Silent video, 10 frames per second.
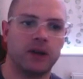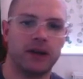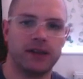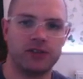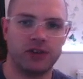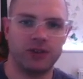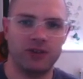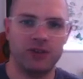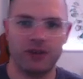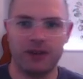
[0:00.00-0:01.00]
And
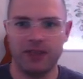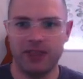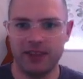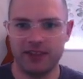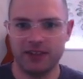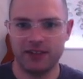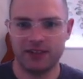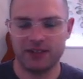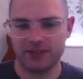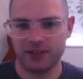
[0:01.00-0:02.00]
so this
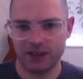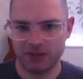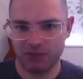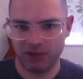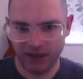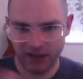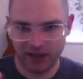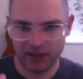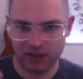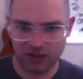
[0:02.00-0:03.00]
is like bringing
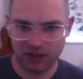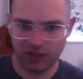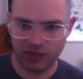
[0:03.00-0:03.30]
it to